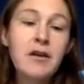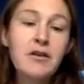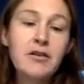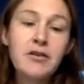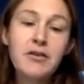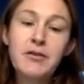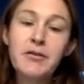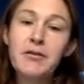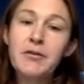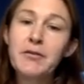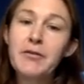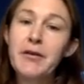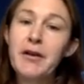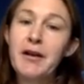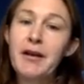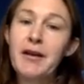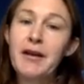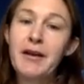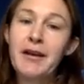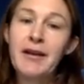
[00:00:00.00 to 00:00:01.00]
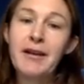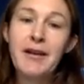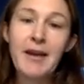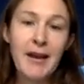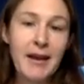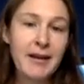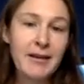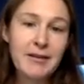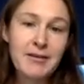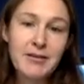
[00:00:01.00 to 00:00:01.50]
to
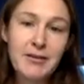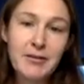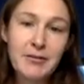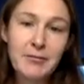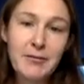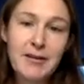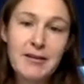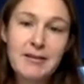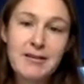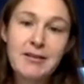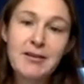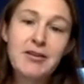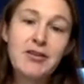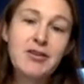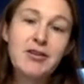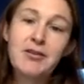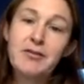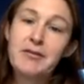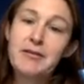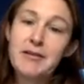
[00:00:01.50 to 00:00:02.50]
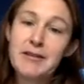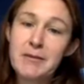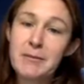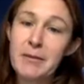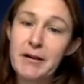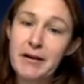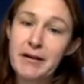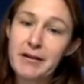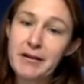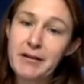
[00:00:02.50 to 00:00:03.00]
enhance your research, to
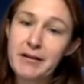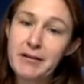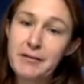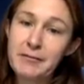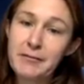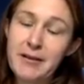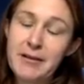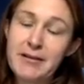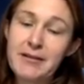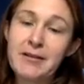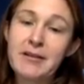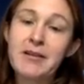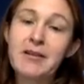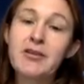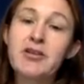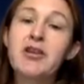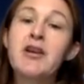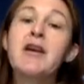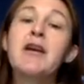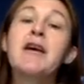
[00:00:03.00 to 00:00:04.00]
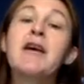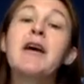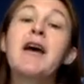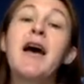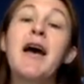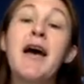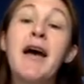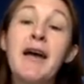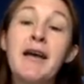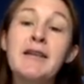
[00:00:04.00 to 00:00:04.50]
inspire your research.
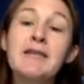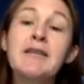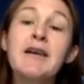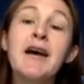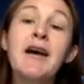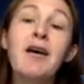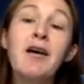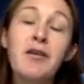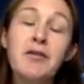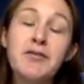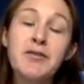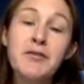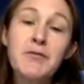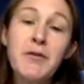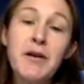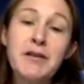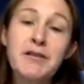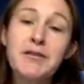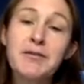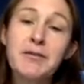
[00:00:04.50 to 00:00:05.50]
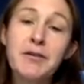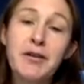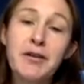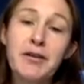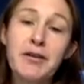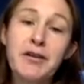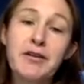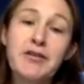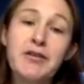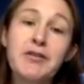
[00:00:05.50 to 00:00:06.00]
And I also want to
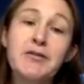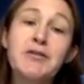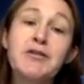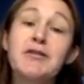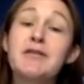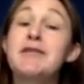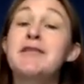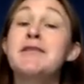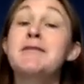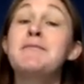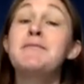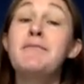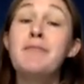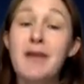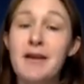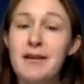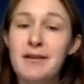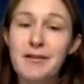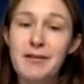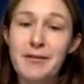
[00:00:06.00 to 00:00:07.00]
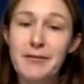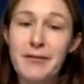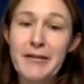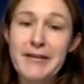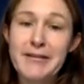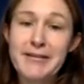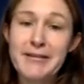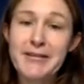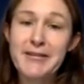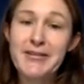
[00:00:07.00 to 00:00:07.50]
encourage you to submit your
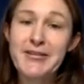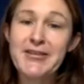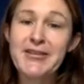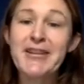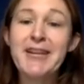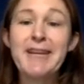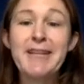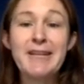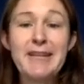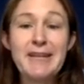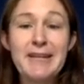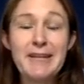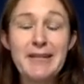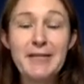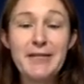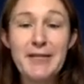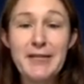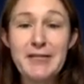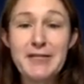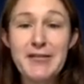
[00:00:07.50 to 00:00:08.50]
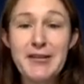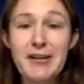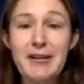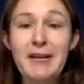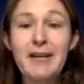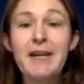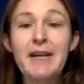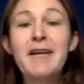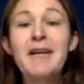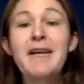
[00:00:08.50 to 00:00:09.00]
research in the near
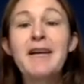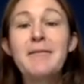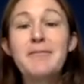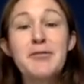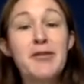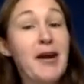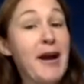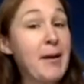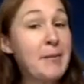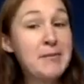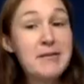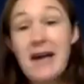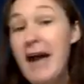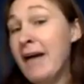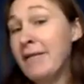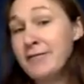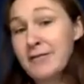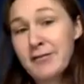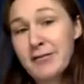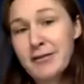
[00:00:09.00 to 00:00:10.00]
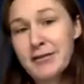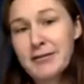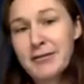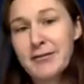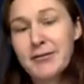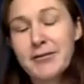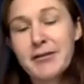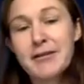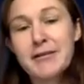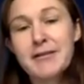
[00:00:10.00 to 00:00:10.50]
future, perhaps after this
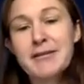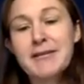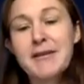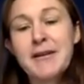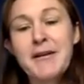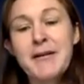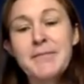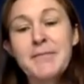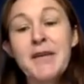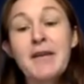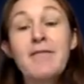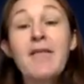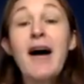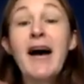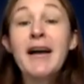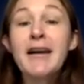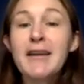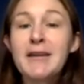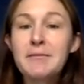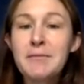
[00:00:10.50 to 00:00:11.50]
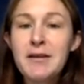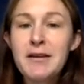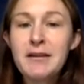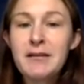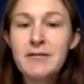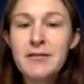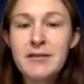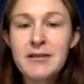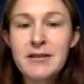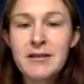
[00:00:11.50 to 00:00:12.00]
course. If I can be
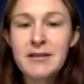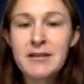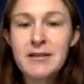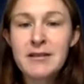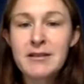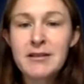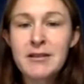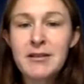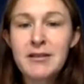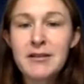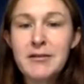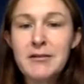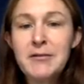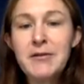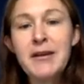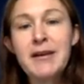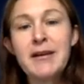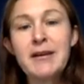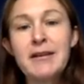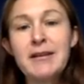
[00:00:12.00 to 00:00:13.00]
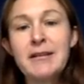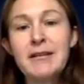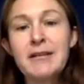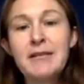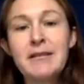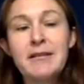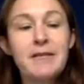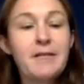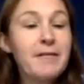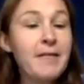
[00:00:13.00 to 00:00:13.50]
of assistance to you
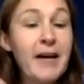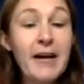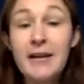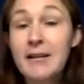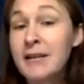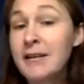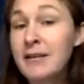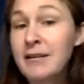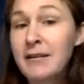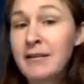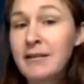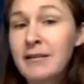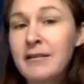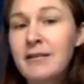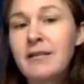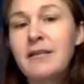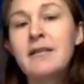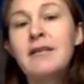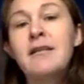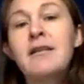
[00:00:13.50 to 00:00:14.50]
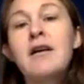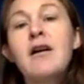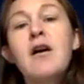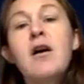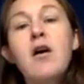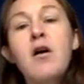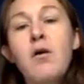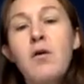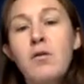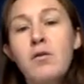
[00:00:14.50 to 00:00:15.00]
in finding an article
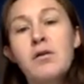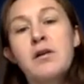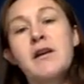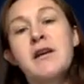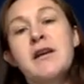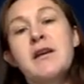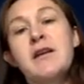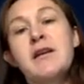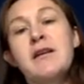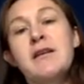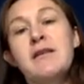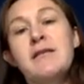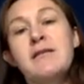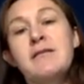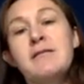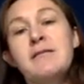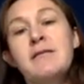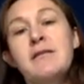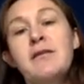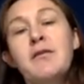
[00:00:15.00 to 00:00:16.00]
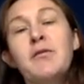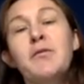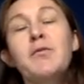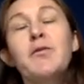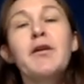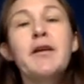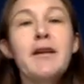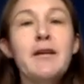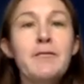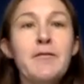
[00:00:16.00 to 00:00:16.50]
or in
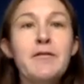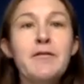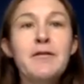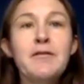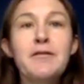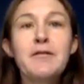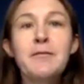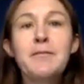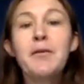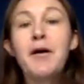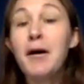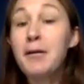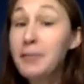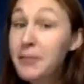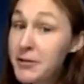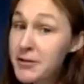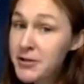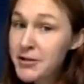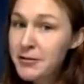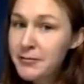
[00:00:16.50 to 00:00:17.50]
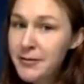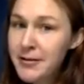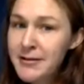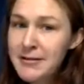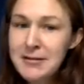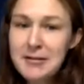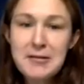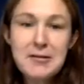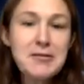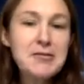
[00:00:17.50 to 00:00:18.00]
working with you to publish your
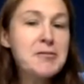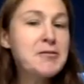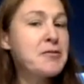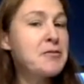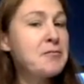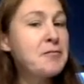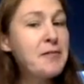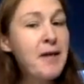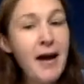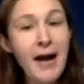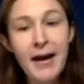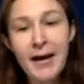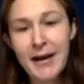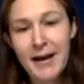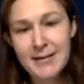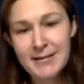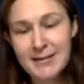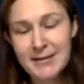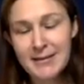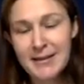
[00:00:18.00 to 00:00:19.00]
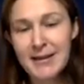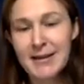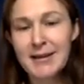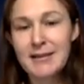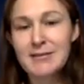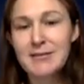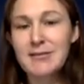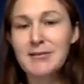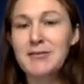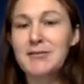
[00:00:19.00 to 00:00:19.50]
research, do not
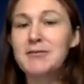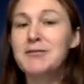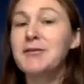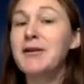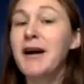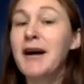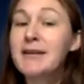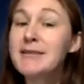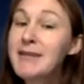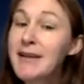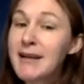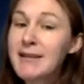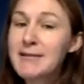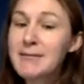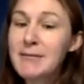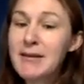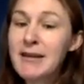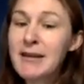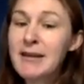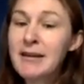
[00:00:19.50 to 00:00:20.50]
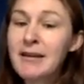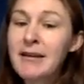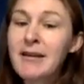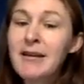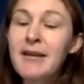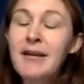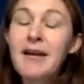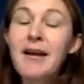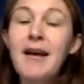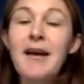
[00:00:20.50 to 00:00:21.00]
hesitate to contact me.
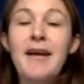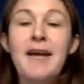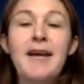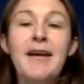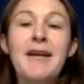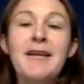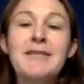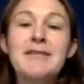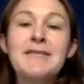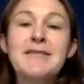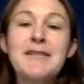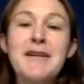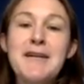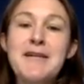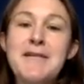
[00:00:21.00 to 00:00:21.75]
And